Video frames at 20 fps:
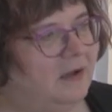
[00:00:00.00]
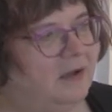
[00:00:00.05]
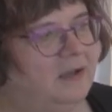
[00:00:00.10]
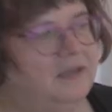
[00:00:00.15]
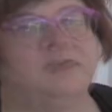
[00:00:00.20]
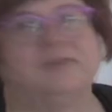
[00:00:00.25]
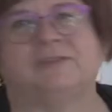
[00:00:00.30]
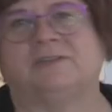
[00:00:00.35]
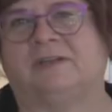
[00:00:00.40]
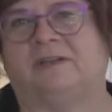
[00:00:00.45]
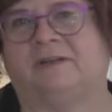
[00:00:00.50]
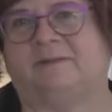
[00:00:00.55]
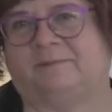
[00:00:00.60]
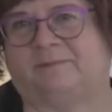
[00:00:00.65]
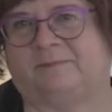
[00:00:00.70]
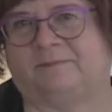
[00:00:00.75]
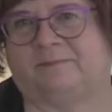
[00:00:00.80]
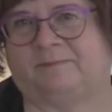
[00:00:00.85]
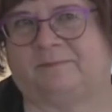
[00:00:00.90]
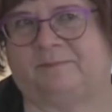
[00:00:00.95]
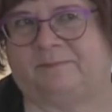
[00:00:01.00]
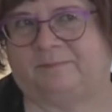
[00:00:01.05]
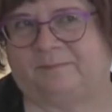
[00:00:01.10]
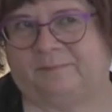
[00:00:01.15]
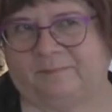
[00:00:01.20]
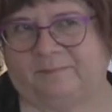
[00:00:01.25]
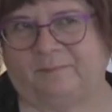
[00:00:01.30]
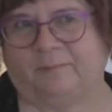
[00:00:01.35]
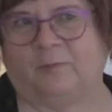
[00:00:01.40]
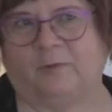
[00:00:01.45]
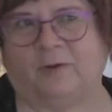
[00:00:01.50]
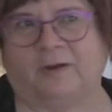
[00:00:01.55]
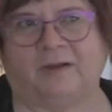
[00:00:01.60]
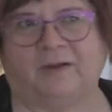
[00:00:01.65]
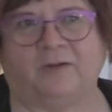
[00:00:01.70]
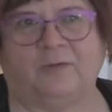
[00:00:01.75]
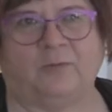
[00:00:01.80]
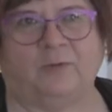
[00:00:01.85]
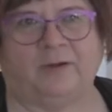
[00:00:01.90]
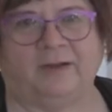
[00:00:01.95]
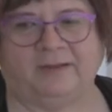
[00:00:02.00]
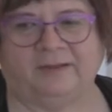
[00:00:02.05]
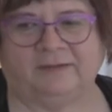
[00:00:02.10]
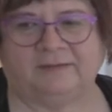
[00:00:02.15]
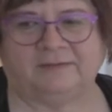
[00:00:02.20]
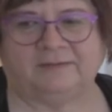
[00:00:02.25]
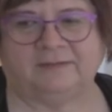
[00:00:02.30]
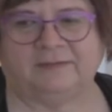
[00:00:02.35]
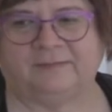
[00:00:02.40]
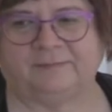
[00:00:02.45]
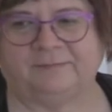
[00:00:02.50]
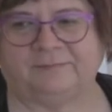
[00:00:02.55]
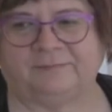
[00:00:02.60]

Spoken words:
I usually work quite...